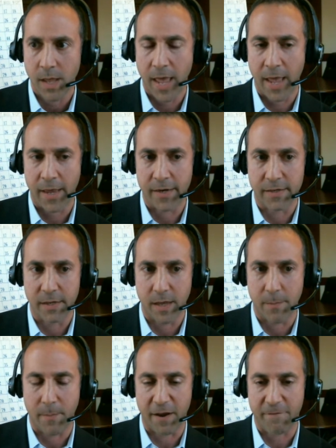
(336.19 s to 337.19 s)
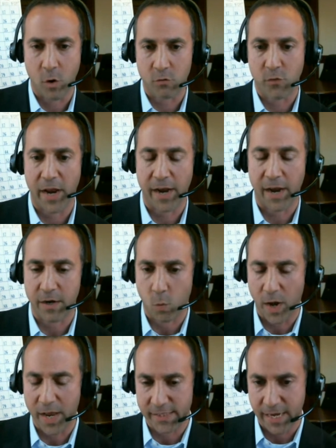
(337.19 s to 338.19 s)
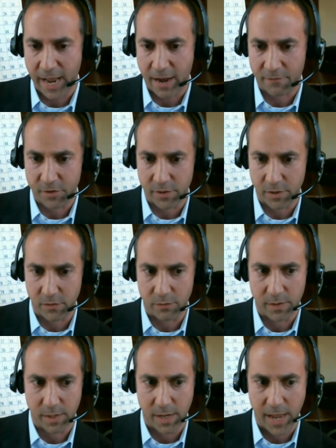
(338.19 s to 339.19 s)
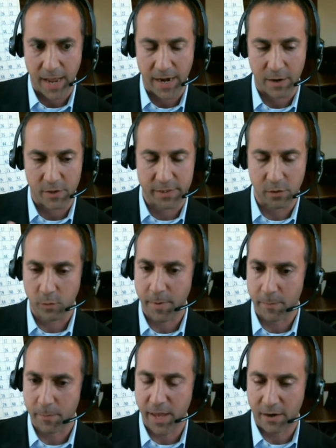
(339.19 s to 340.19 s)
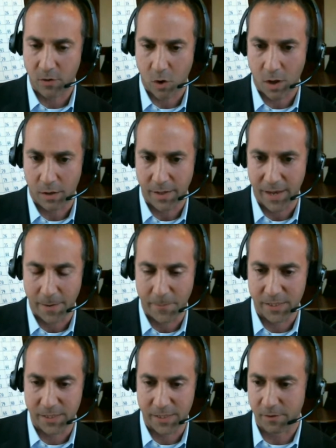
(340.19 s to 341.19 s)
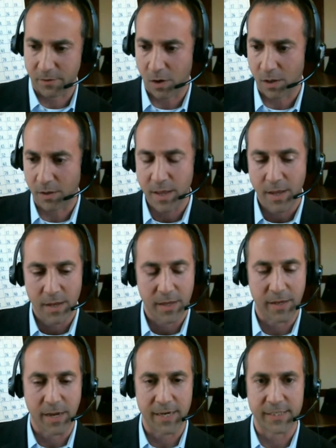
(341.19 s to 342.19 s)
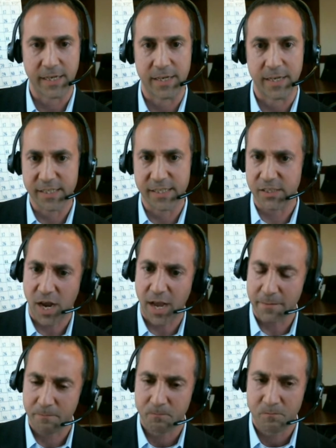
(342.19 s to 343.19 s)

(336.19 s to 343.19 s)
And my phone rang on a Wednesday afternoon. And I still remember that call. And I picked up the call, and the guy said, Is this John?